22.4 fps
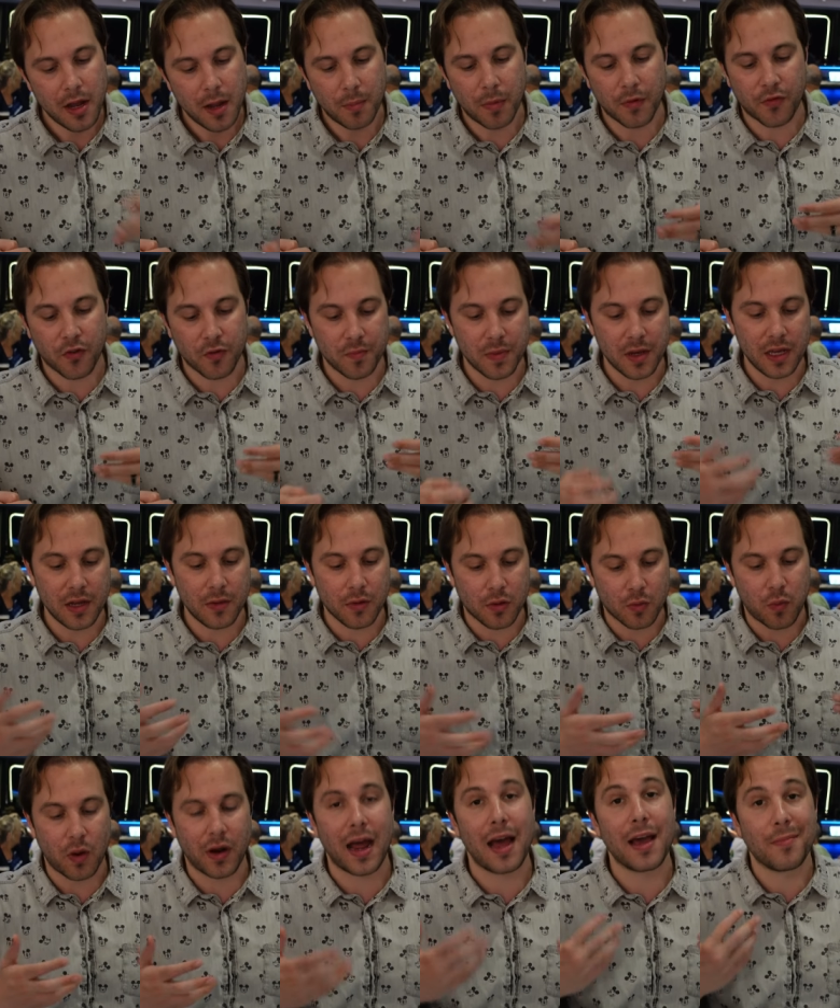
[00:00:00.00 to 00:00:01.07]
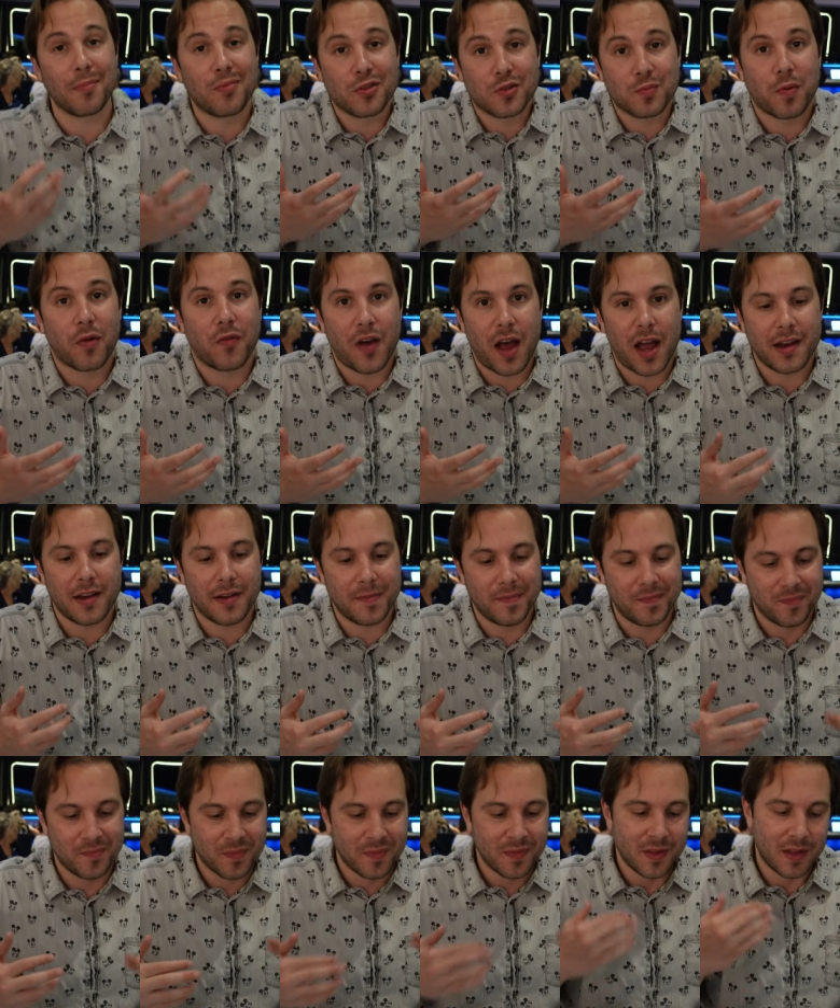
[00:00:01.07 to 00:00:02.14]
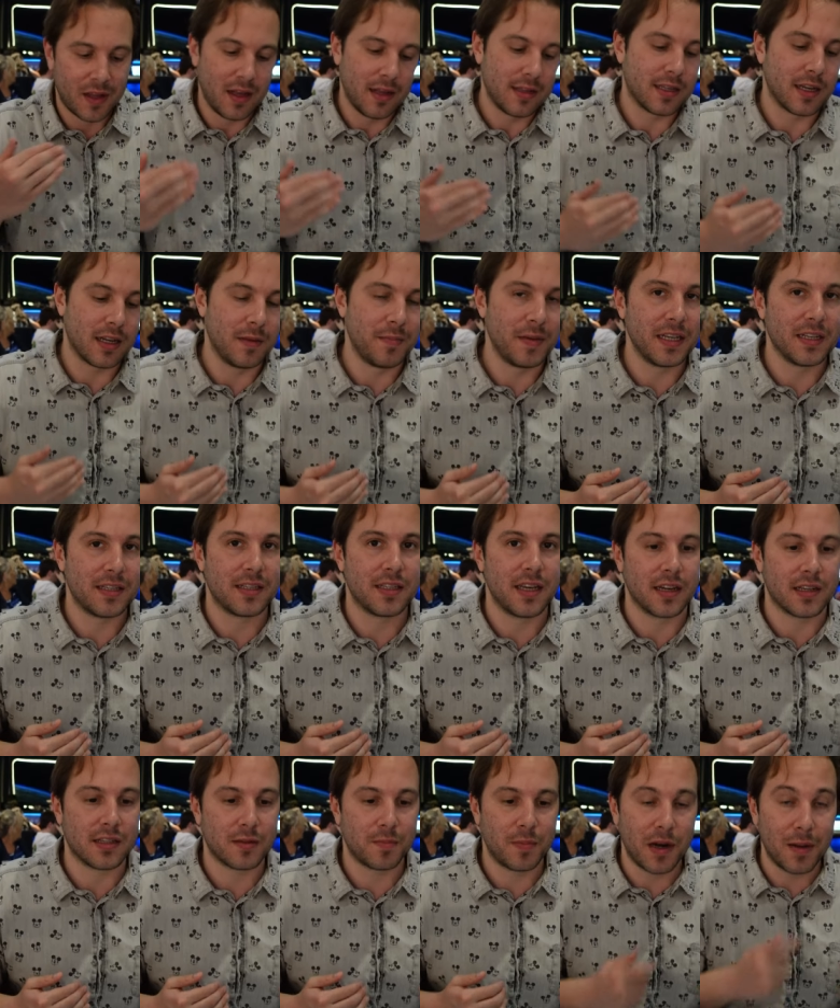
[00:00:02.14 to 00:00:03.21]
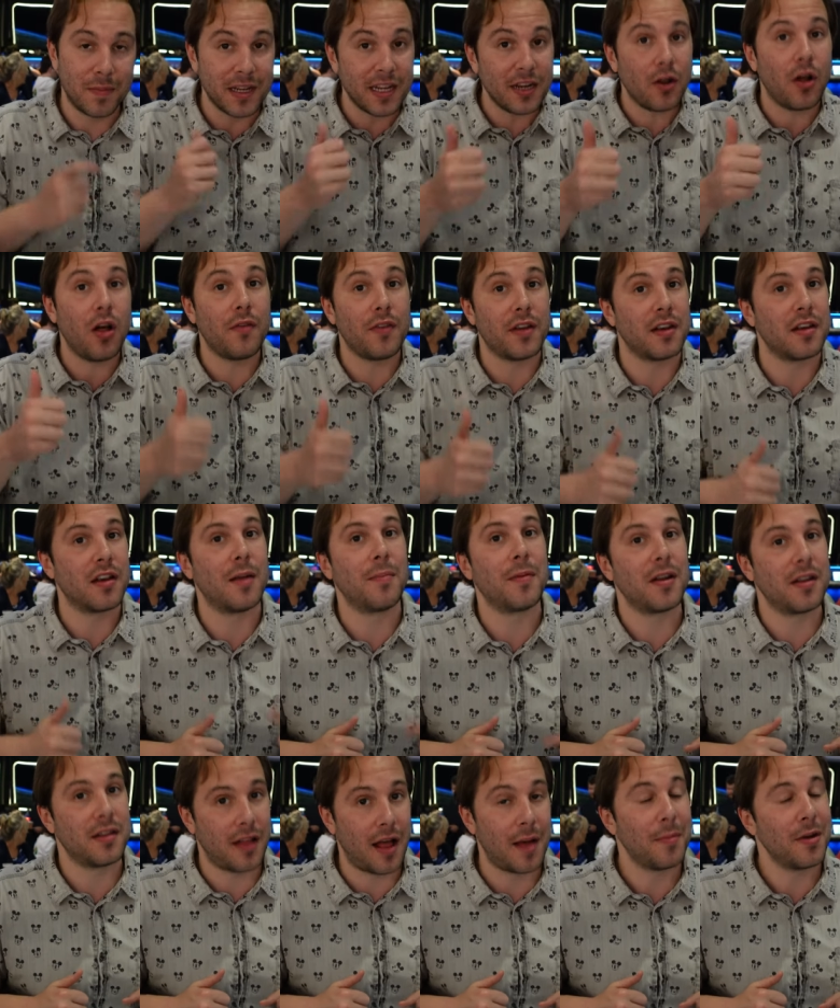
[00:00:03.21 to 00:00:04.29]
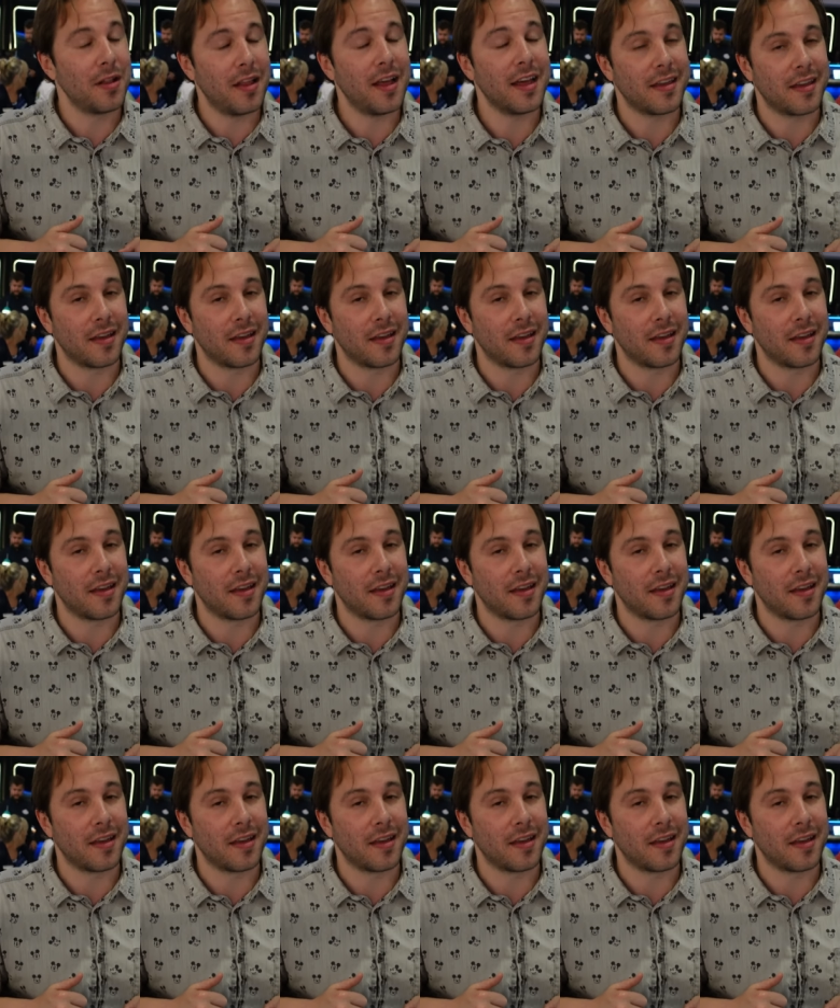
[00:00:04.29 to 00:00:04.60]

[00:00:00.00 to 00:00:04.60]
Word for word: But for me, with what I was provided, it's going to be a 6. But I'm going to eat all of it. I'm gonna like